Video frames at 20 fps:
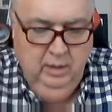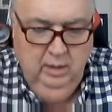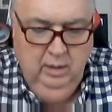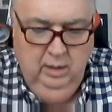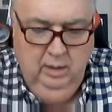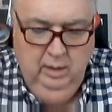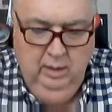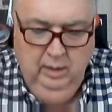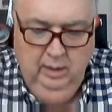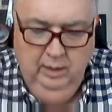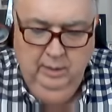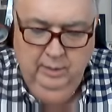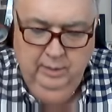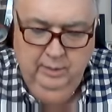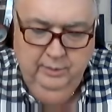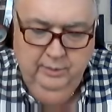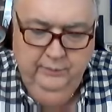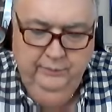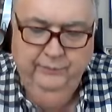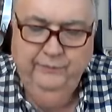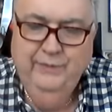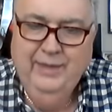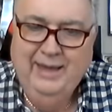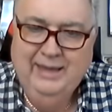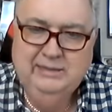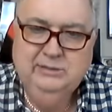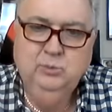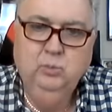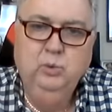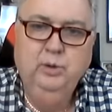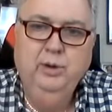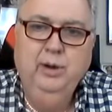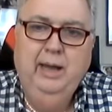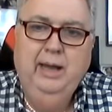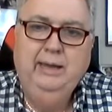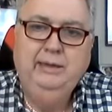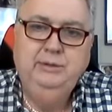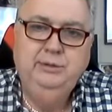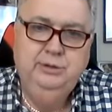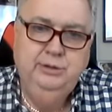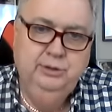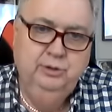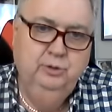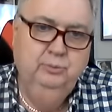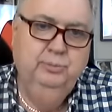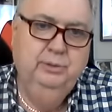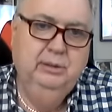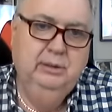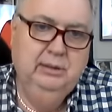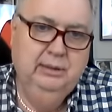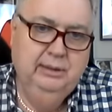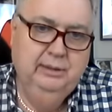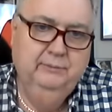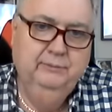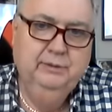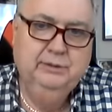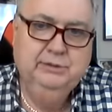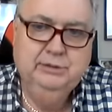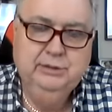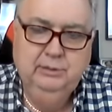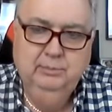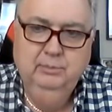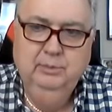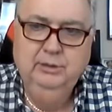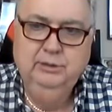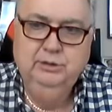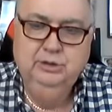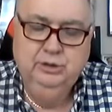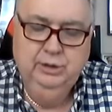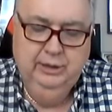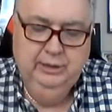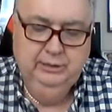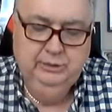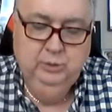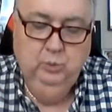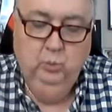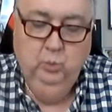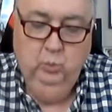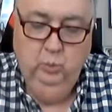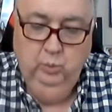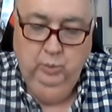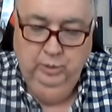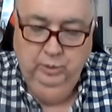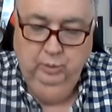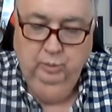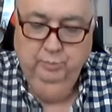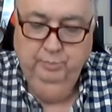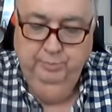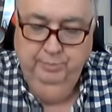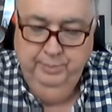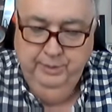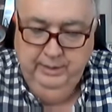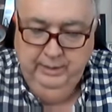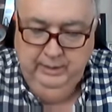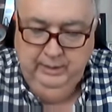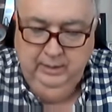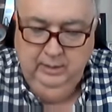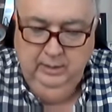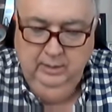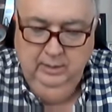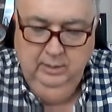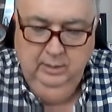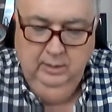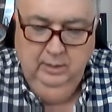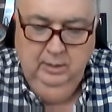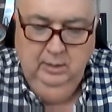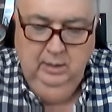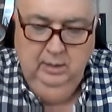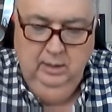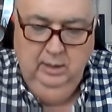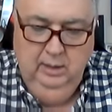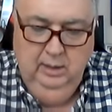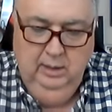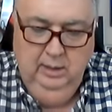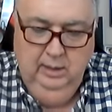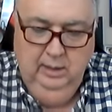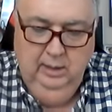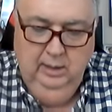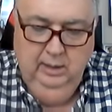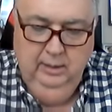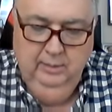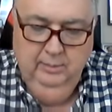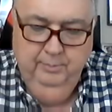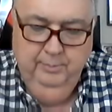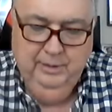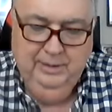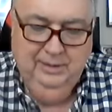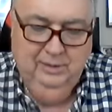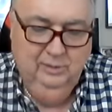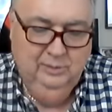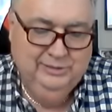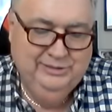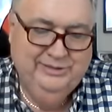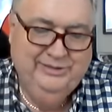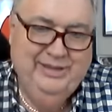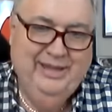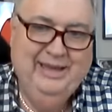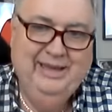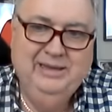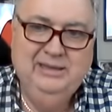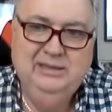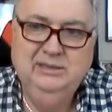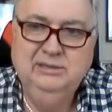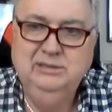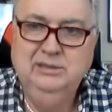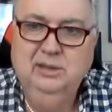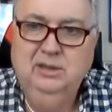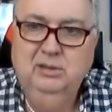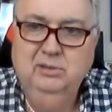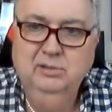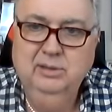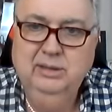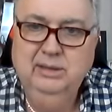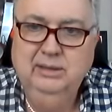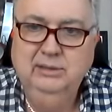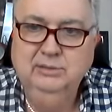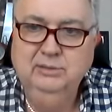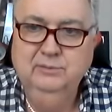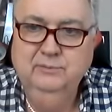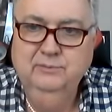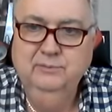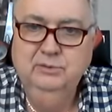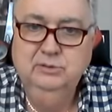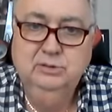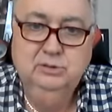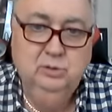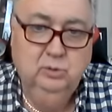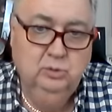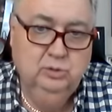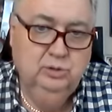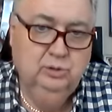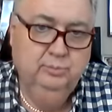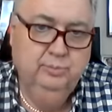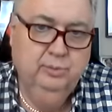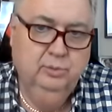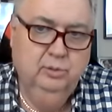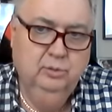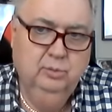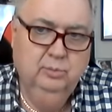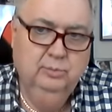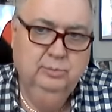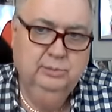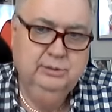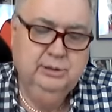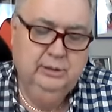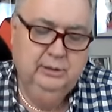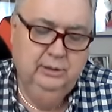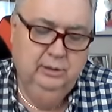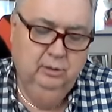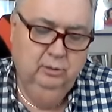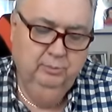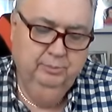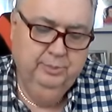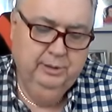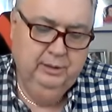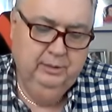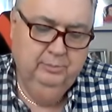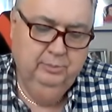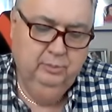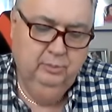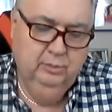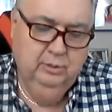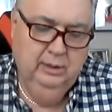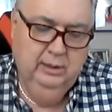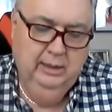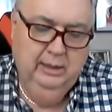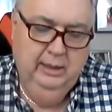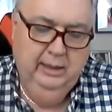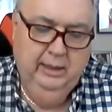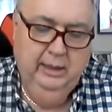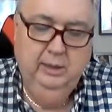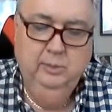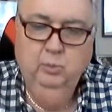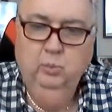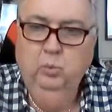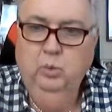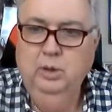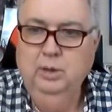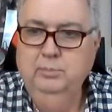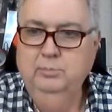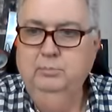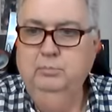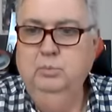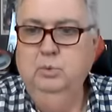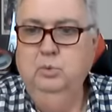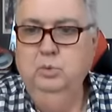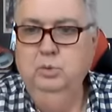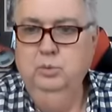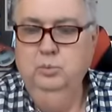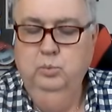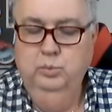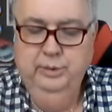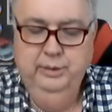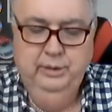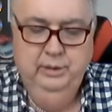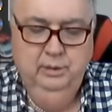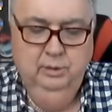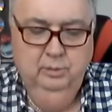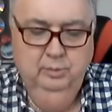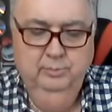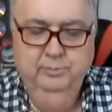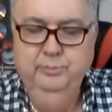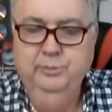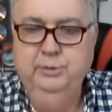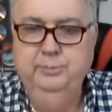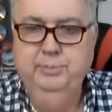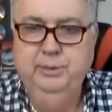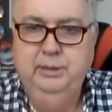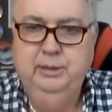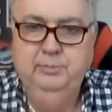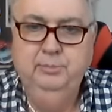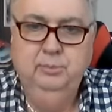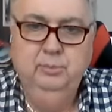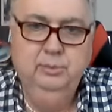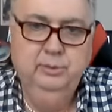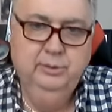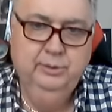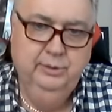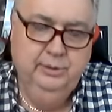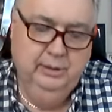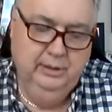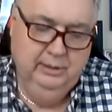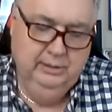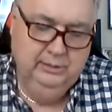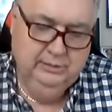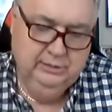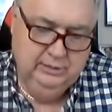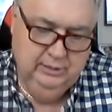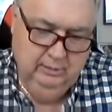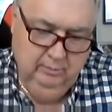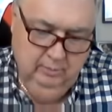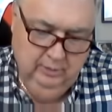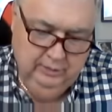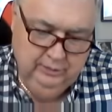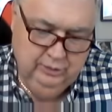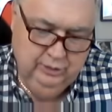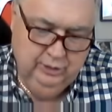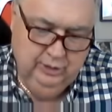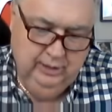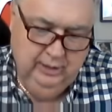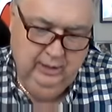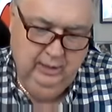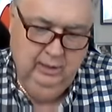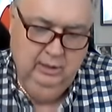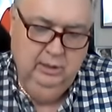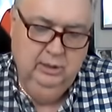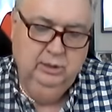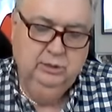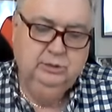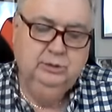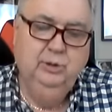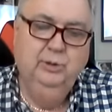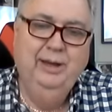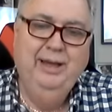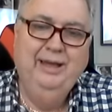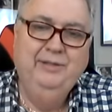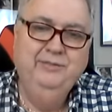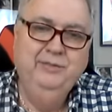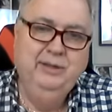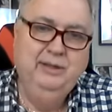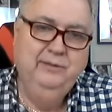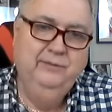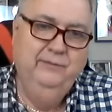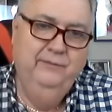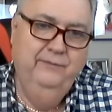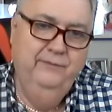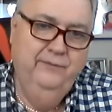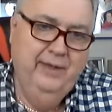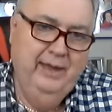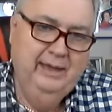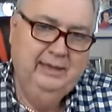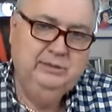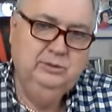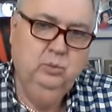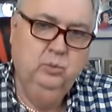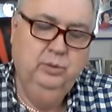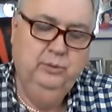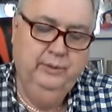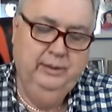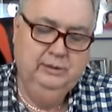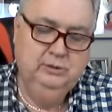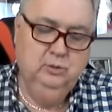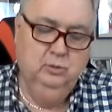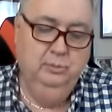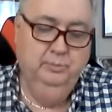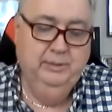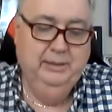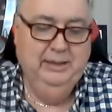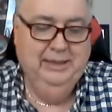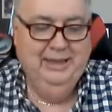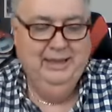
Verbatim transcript: Uh, that's where I do believe the stimulus checks will be uh, because that is all kinds of social programs to help people. And what more would help the people than a stimulus check? So I think that's where that's going to be.